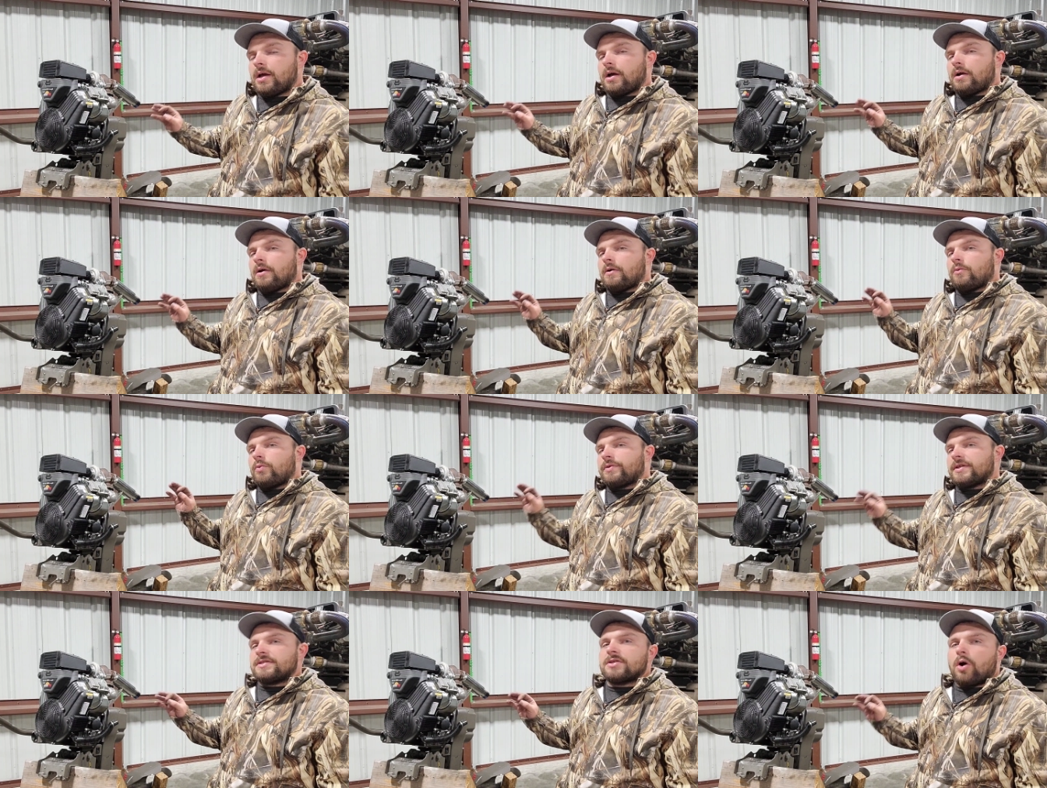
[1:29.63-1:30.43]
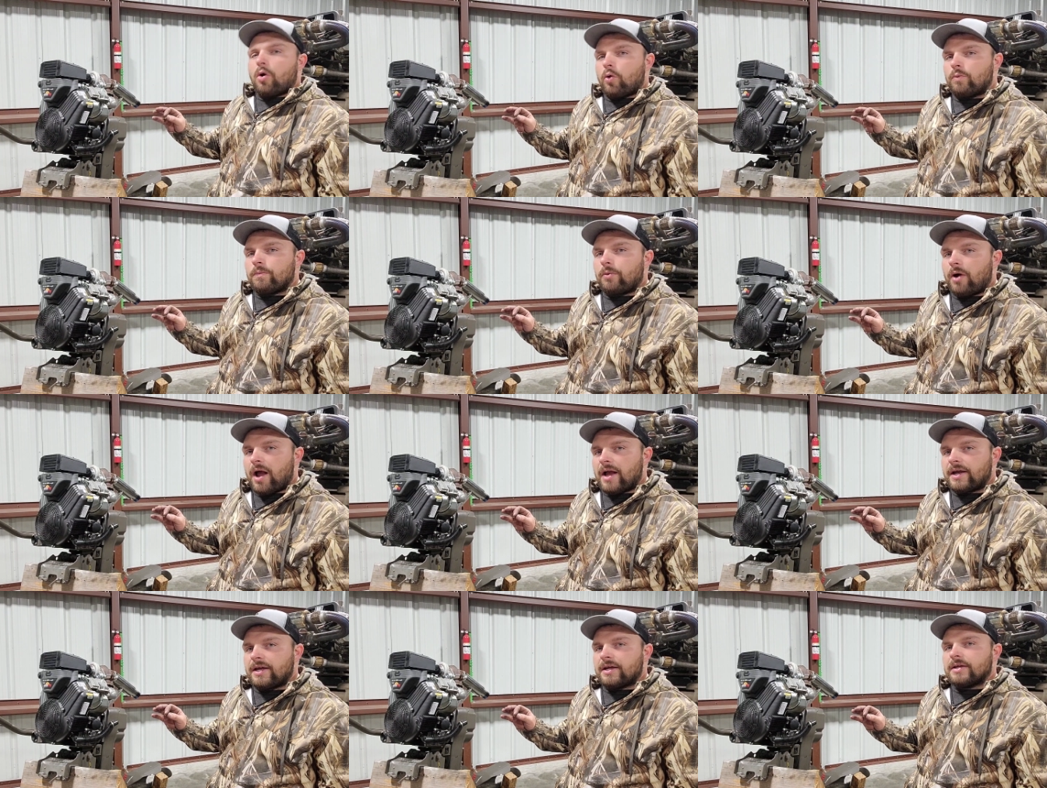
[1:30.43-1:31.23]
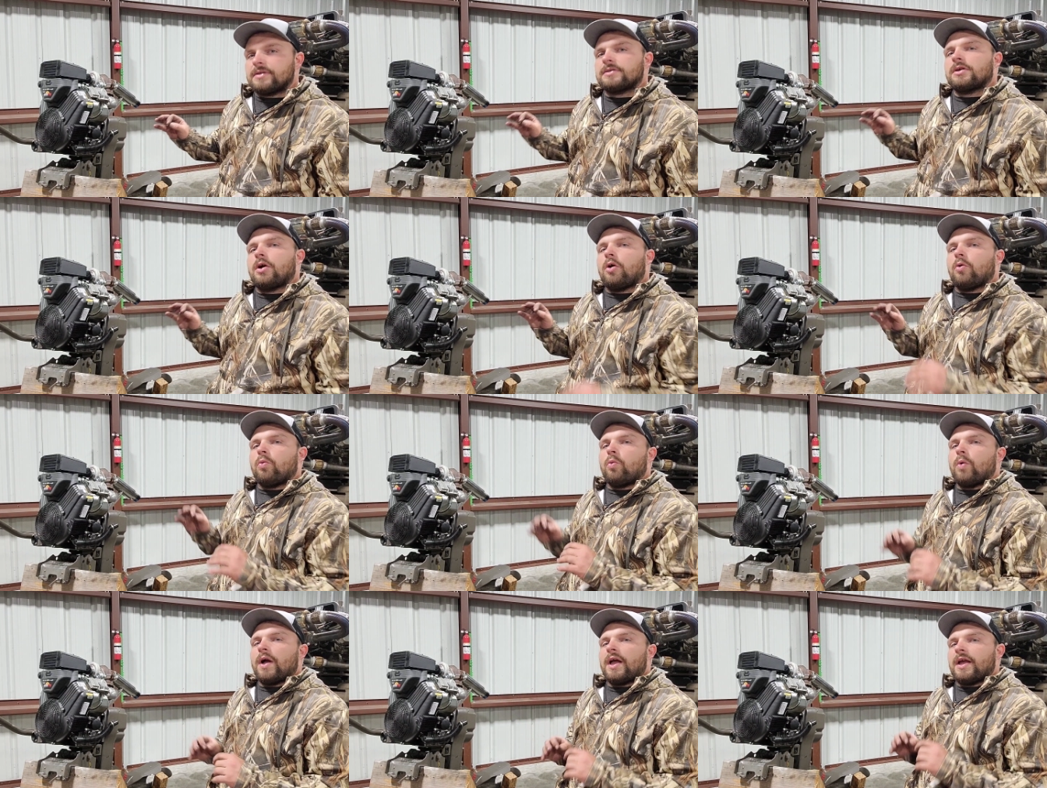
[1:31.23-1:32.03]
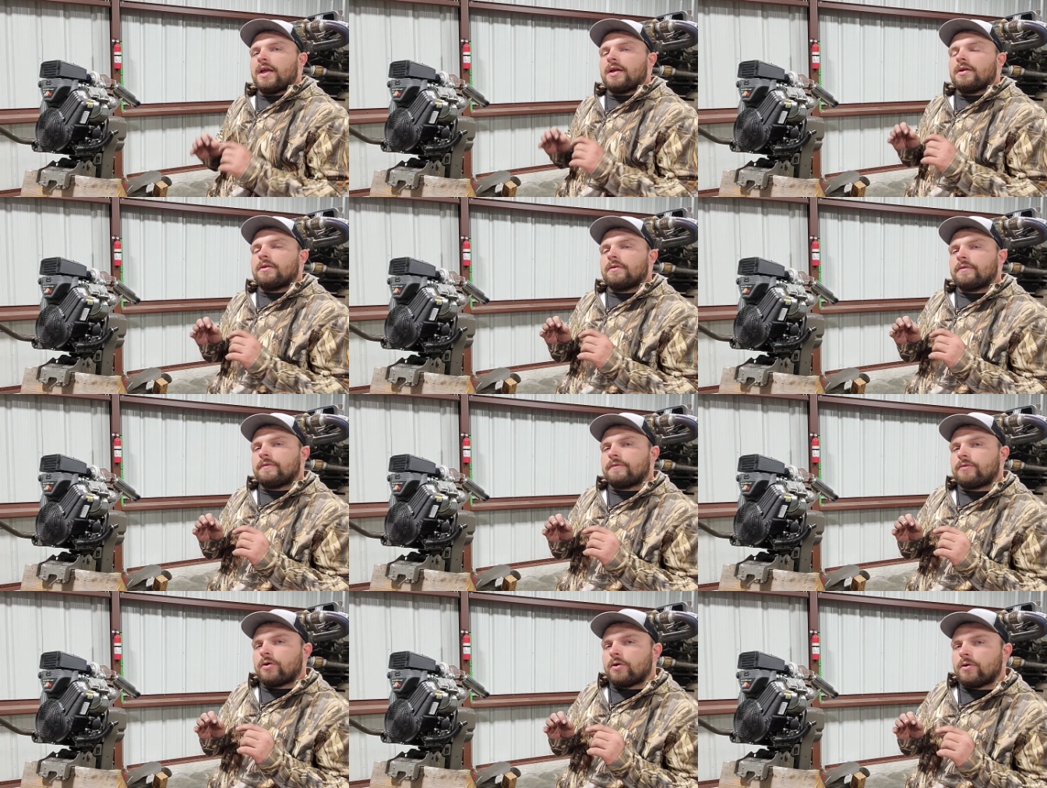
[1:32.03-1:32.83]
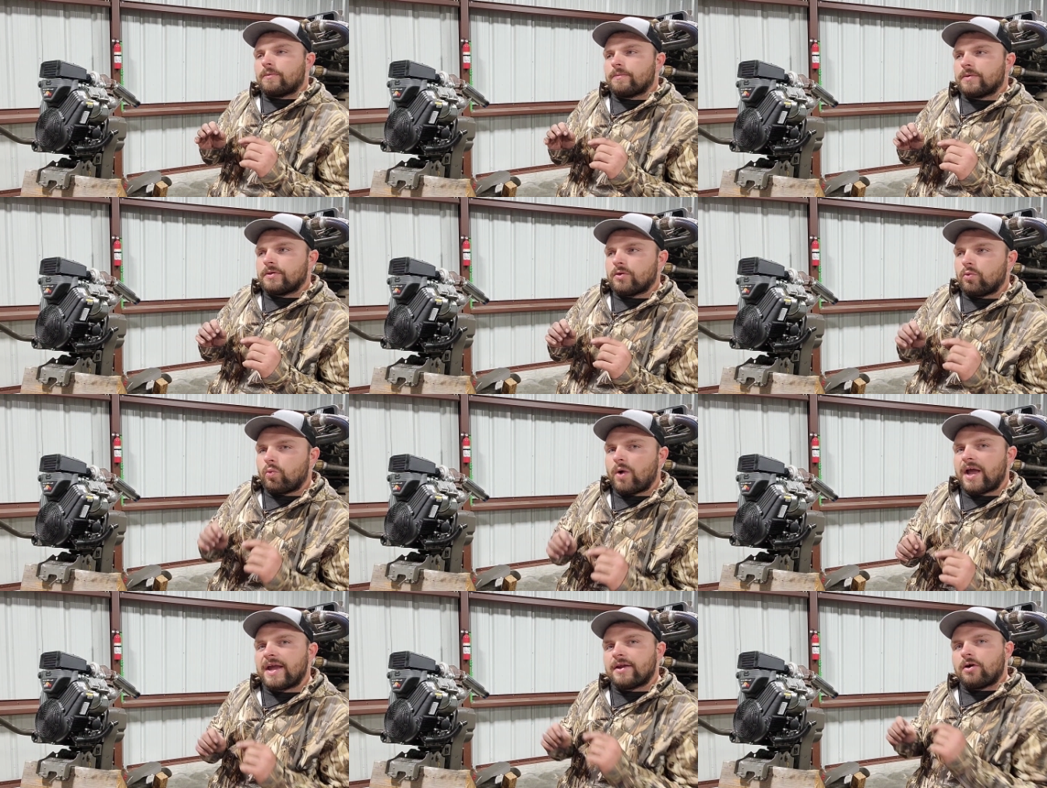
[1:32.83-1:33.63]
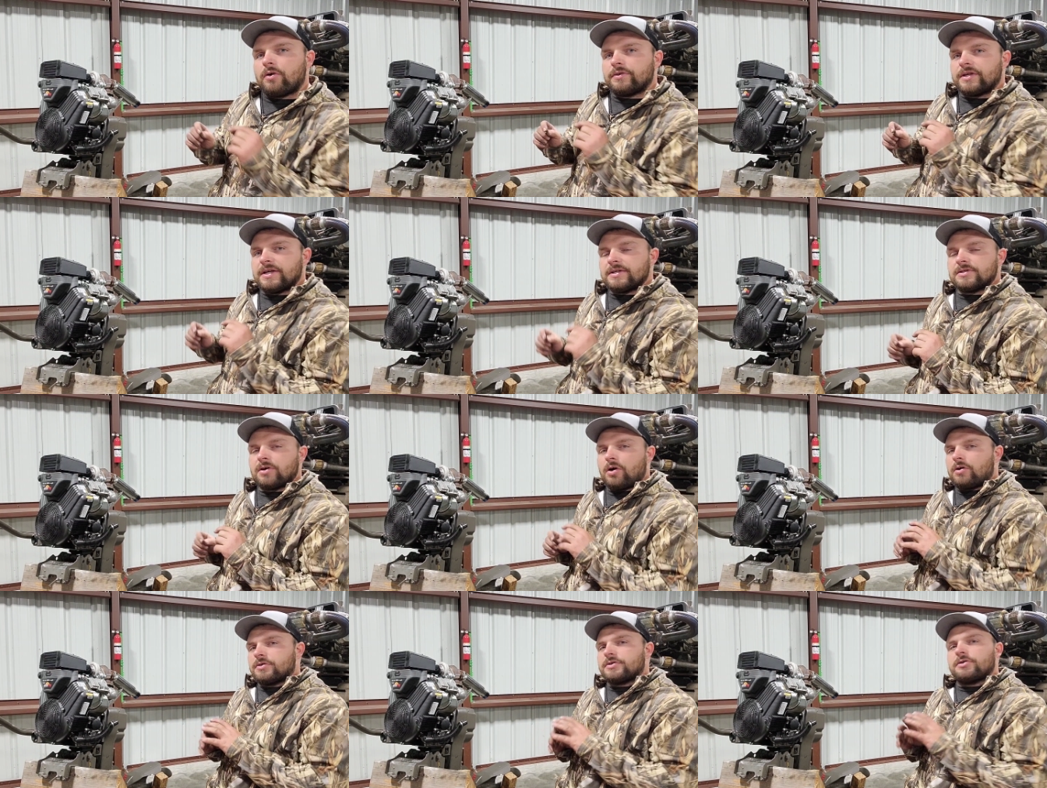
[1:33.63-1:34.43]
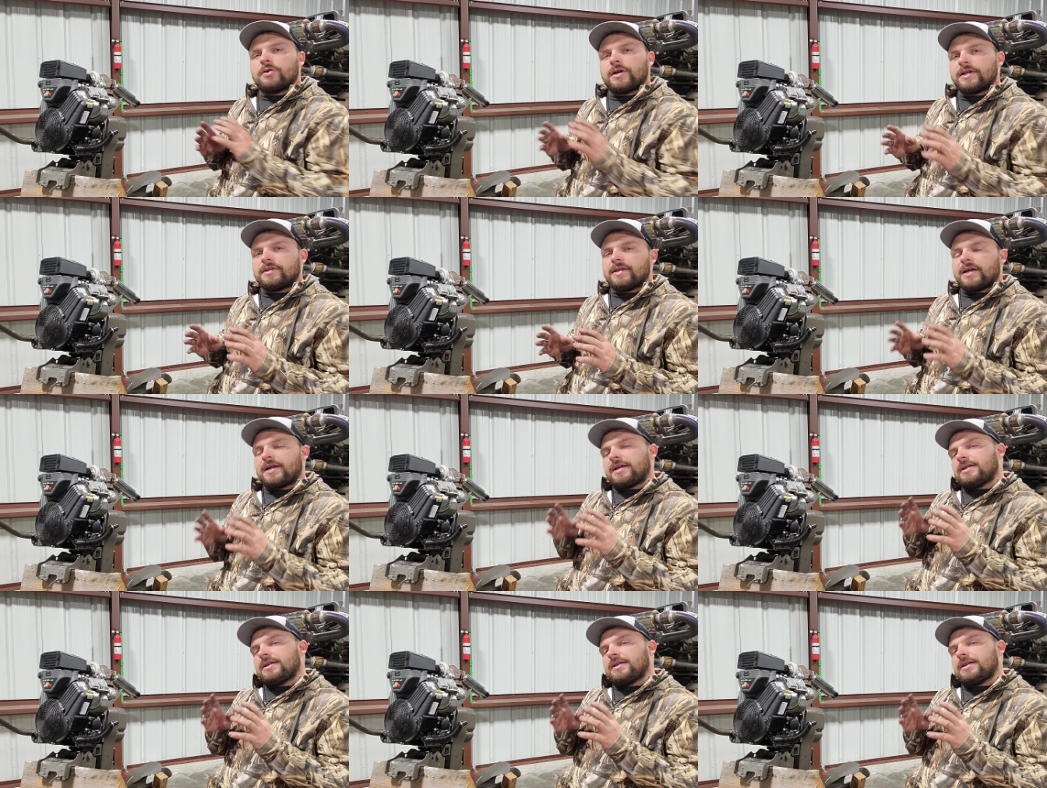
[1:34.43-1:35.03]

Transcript: uh, with its own bracket away from the weight on the exhaust or anything.